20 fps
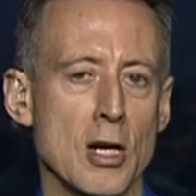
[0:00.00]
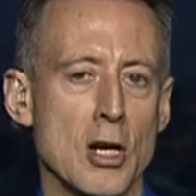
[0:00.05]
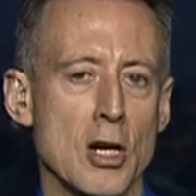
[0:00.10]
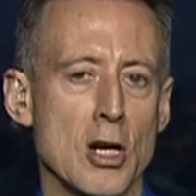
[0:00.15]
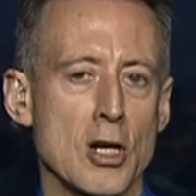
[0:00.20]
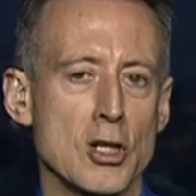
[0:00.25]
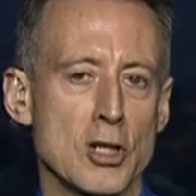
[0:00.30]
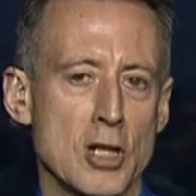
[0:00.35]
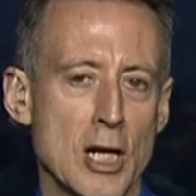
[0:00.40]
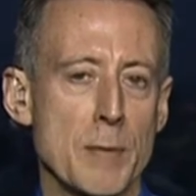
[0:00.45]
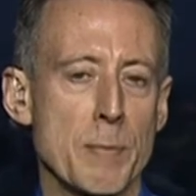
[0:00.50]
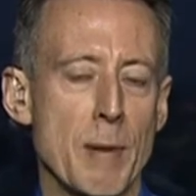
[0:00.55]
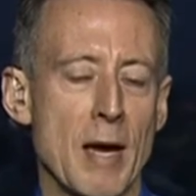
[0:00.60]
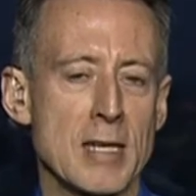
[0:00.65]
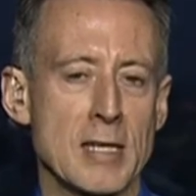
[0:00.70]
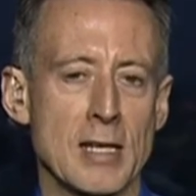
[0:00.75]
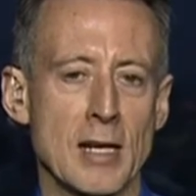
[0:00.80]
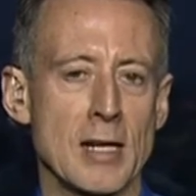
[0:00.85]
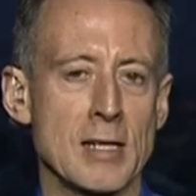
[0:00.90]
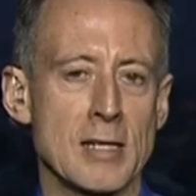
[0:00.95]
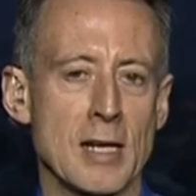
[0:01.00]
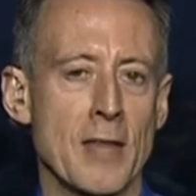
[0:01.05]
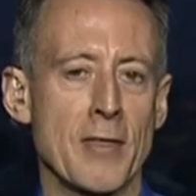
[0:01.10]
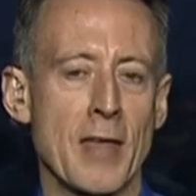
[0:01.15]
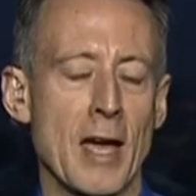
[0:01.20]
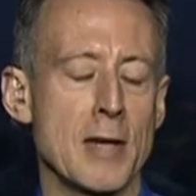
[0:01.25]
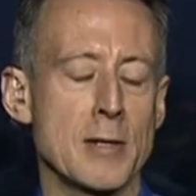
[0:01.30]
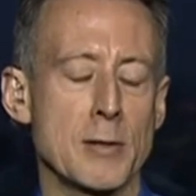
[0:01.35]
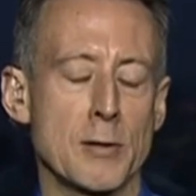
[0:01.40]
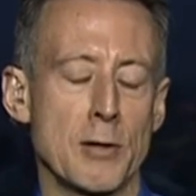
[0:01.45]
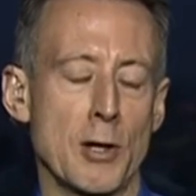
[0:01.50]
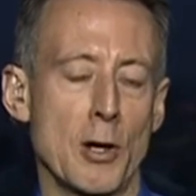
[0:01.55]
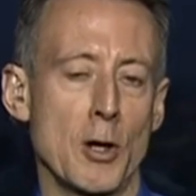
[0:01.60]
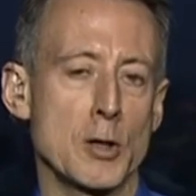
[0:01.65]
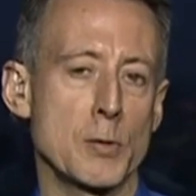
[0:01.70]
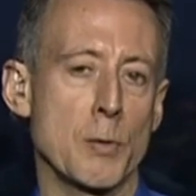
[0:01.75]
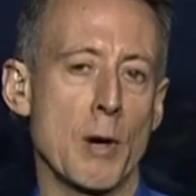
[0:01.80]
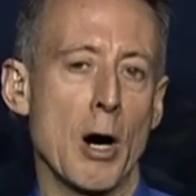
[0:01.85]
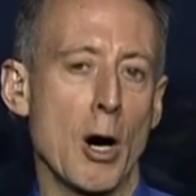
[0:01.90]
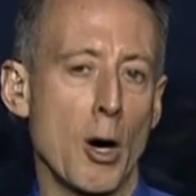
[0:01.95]
She basically said those
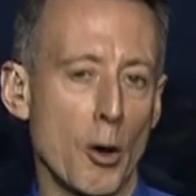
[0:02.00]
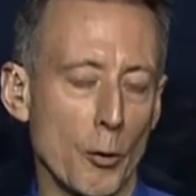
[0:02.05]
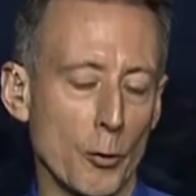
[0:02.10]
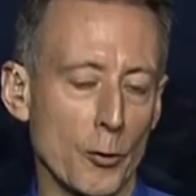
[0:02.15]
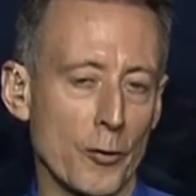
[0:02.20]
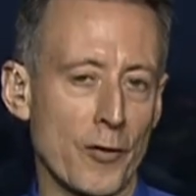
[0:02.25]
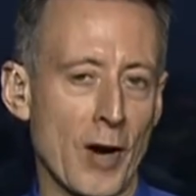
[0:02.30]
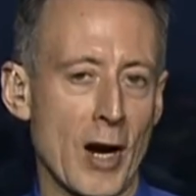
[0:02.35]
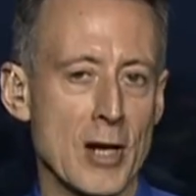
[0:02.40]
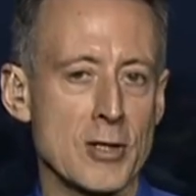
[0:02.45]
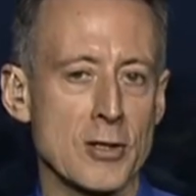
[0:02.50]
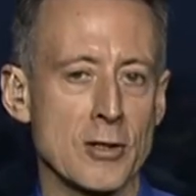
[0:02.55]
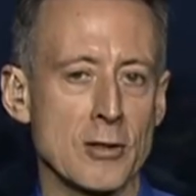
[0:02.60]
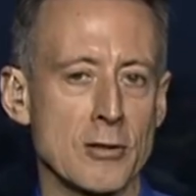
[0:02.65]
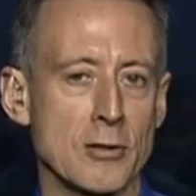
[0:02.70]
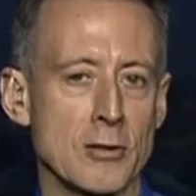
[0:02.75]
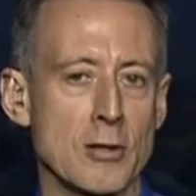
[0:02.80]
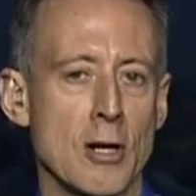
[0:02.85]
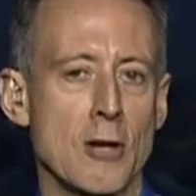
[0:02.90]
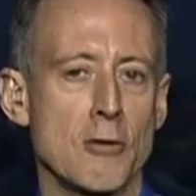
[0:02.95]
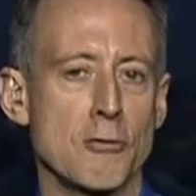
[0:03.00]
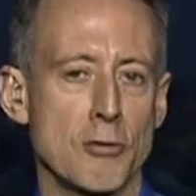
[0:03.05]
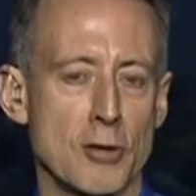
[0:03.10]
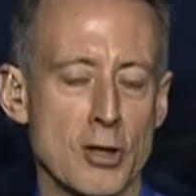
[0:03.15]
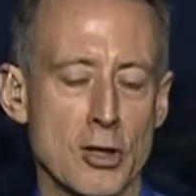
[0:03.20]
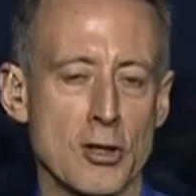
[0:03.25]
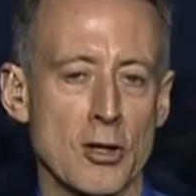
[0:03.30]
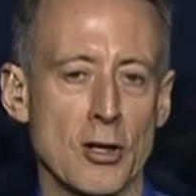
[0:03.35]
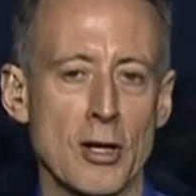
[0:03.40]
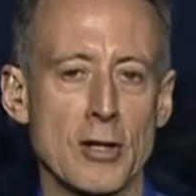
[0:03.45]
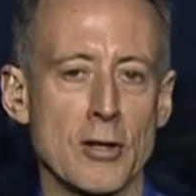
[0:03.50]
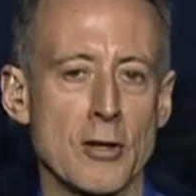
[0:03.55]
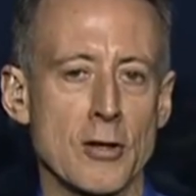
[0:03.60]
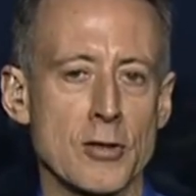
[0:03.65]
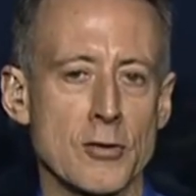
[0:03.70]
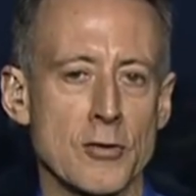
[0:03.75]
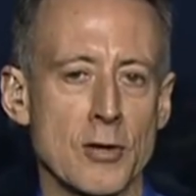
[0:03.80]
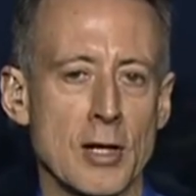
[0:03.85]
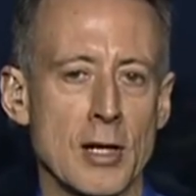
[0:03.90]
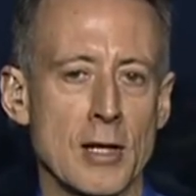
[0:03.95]
were old-fashioned, traditional
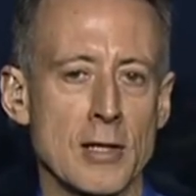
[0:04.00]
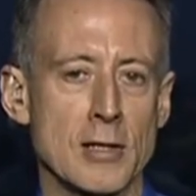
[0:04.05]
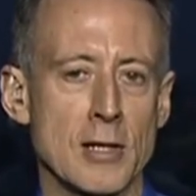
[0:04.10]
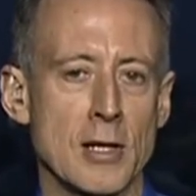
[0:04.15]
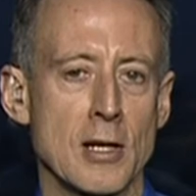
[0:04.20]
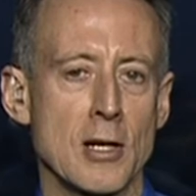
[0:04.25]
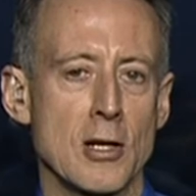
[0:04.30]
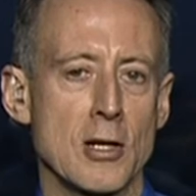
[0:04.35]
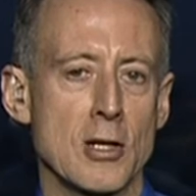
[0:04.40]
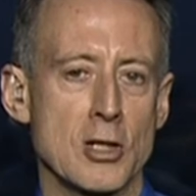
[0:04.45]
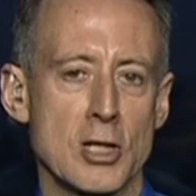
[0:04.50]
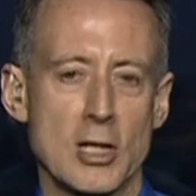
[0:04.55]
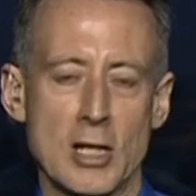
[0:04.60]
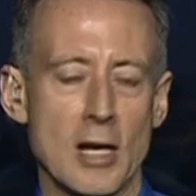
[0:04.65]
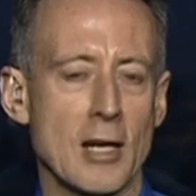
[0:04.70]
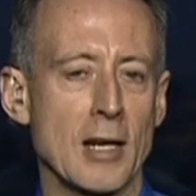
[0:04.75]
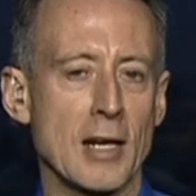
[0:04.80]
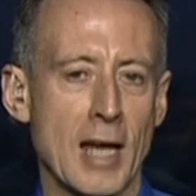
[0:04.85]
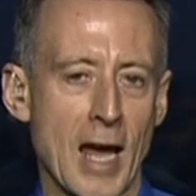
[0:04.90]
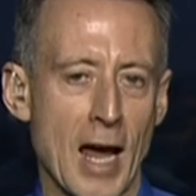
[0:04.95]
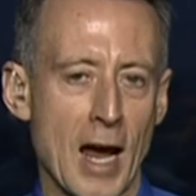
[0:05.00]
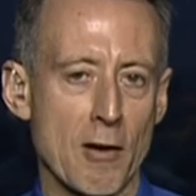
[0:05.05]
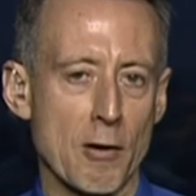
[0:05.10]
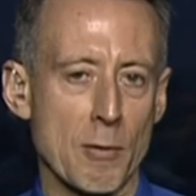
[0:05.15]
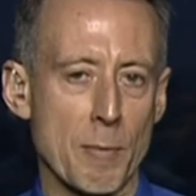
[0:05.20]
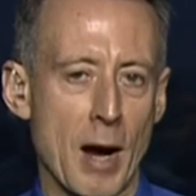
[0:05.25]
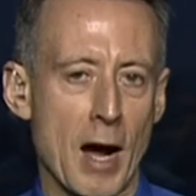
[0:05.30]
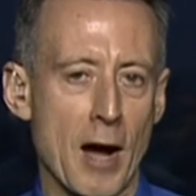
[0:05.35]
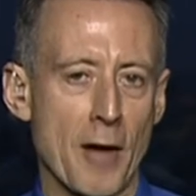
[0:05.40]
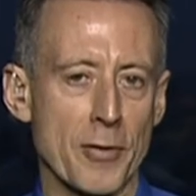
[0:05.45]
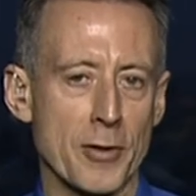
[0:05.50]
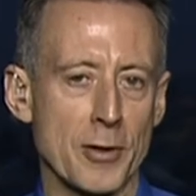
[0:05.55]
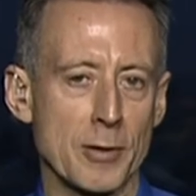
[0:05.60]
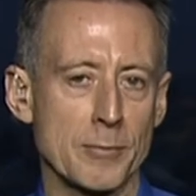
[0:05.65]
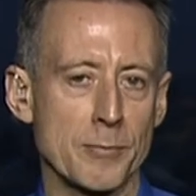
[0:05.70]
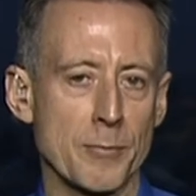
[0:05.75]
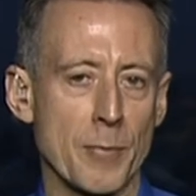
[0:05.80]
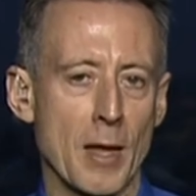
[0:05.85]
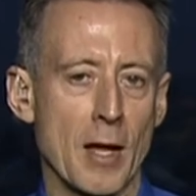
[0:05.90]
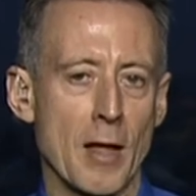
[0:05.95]
industries. She didn't care about
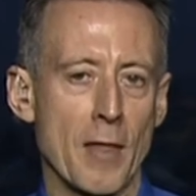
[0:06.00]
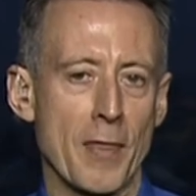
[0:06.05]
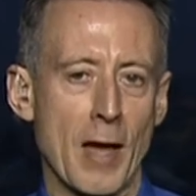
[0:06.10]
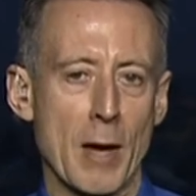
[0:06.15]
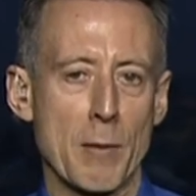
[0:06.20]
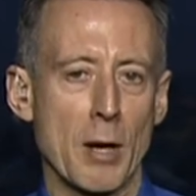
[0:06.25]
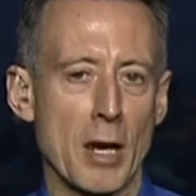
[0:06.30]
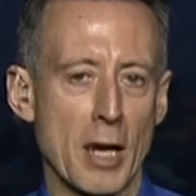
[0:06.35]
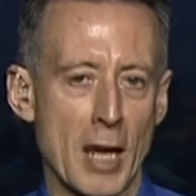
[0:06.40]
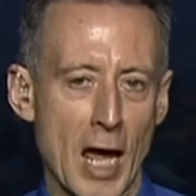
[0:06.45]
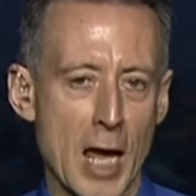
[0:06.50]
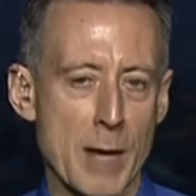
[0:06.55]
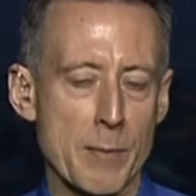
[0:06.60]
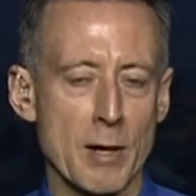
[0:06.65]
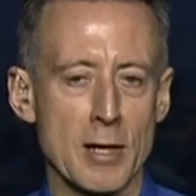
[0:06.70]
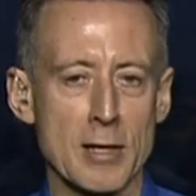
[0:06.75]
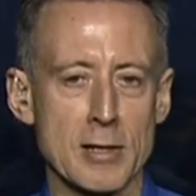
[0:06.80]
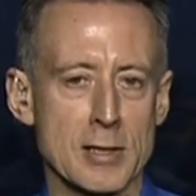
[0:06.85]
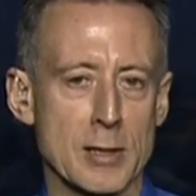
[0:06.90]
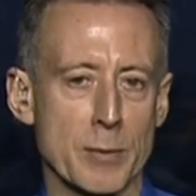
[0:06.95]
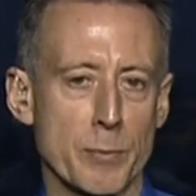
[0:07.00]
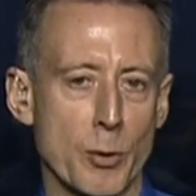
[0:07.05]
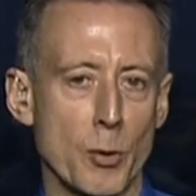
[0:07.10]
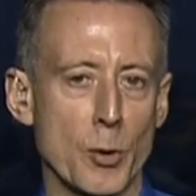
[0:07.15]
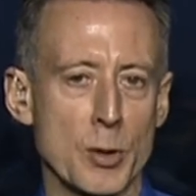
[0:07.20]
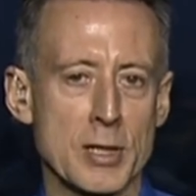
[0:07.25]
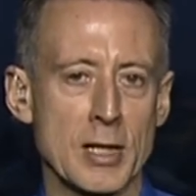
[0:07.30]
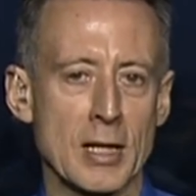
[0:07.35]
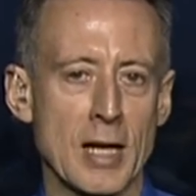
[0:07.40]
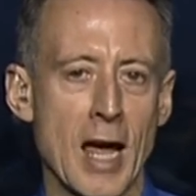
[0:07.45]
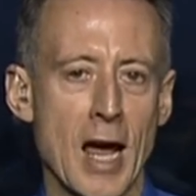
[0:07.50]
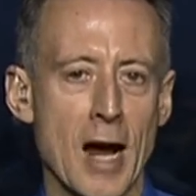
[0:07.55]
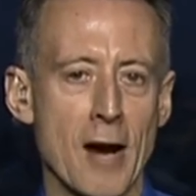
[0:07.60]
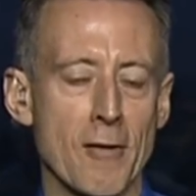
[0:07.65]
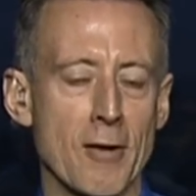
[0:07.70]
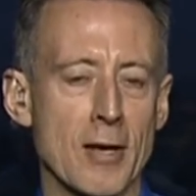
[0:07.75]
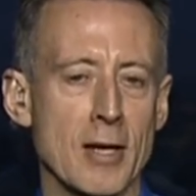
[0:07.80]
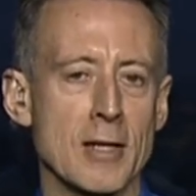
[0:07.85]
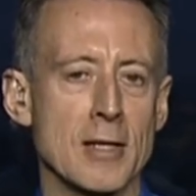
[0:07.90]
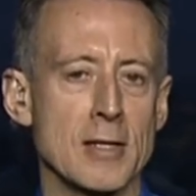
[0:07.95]
them. They were labor-supporting
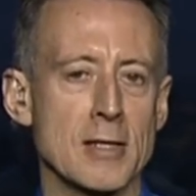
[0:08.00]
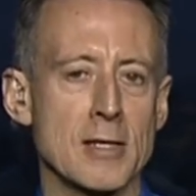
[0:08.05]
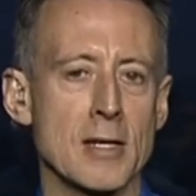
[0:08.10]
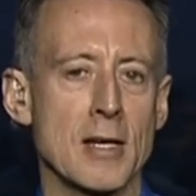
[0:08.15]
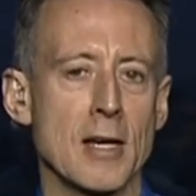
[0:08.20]
areas.